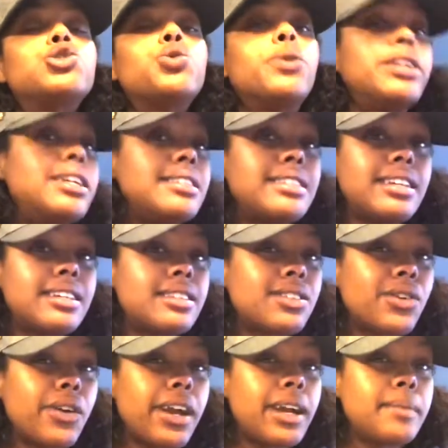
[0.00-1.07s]
26
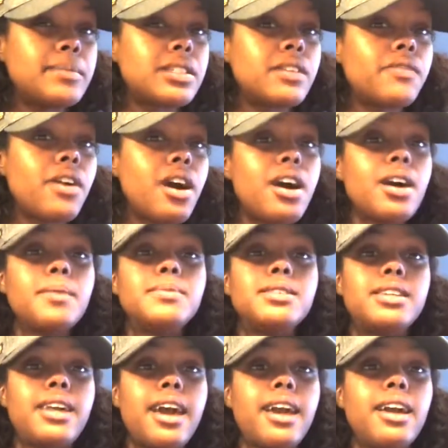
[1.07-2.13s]
grams of carbs
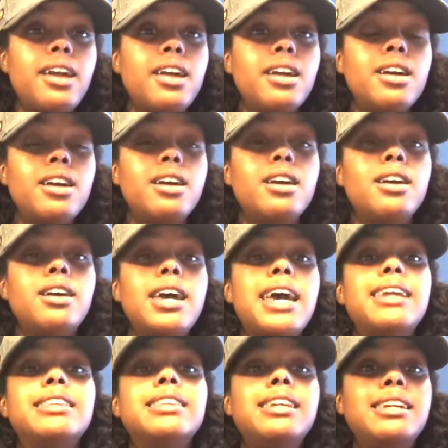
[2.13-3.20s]
a day,
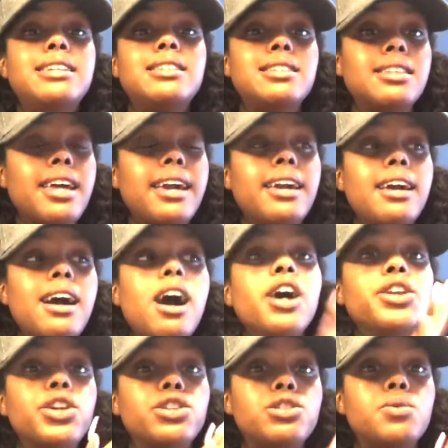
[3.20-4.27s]
at least, like
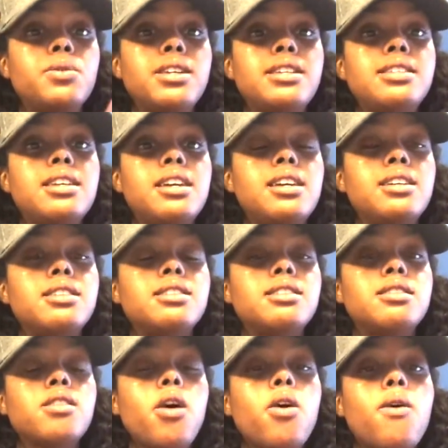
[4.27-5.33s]
under 26.
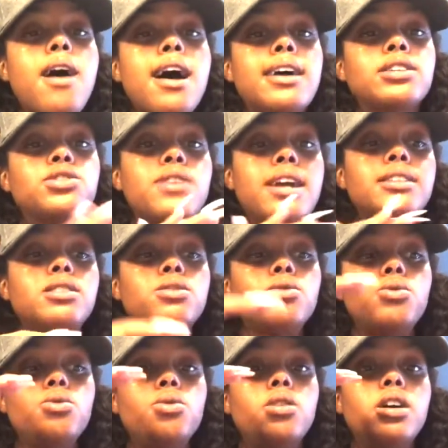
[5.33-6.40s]
So I try
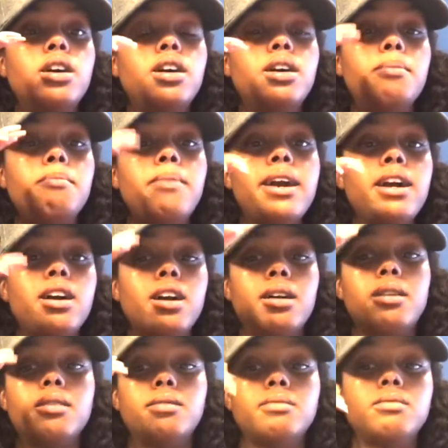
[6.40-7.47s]
to
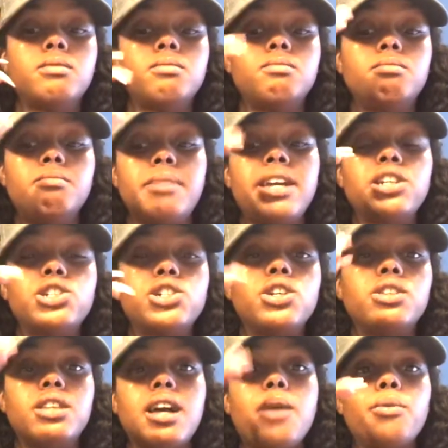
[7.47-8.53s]
make
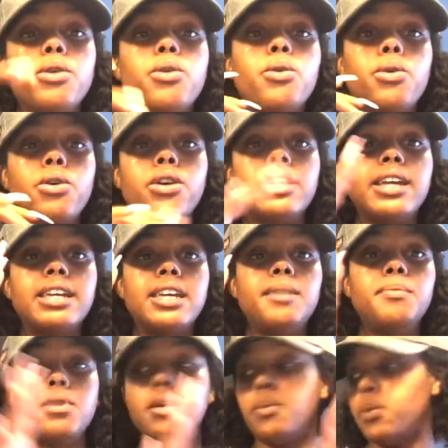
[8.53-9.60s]
sure that I record and
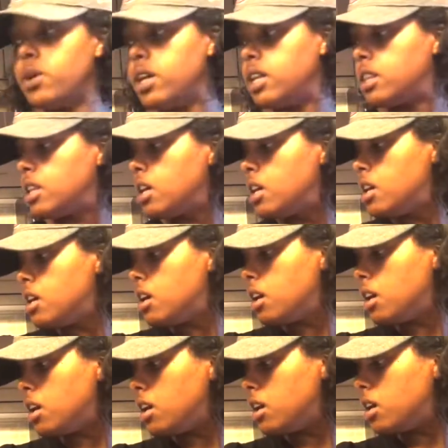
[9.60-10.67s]
keep up with,
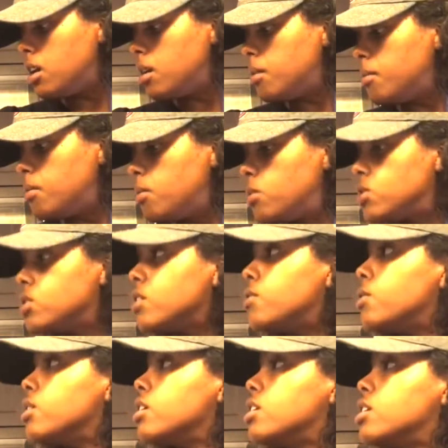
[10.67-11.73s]
what you looking for?